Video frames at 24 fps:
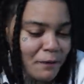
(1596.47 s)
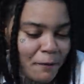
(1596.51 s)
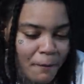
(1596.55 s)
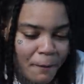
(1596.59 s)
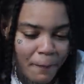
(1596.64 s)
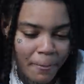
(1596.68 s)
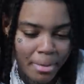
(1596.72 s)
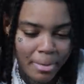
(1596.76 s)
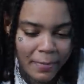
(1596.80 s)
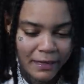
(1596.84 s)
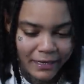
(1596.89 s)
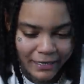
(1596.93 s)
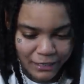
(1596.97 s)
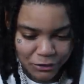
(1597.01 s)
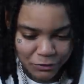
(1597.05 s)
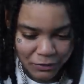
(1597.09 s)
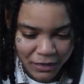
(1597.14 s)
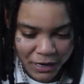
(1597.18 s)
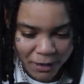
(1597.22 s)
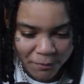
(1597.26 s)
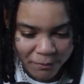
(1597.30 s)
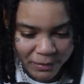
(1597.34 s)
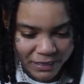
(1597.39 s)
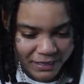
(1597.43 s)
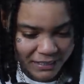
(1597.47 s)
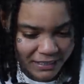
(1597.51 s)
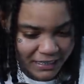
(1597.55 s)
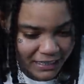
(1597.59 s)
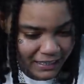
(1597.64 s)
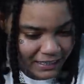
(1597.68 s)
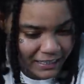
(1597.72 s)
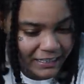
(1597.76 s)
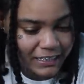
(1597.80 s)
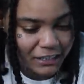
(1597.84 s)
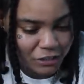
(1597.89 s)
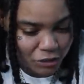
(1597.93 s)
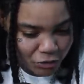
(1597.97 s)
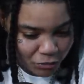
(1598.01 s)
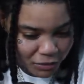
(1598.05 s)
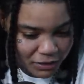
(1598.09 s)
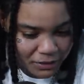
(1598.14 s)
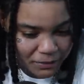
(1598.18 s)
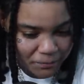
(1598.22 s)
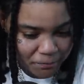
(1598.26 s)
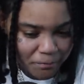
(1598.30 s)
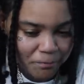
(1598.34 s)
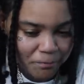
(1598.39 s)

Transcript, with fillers: Right, right. That's when I made the Eat joint.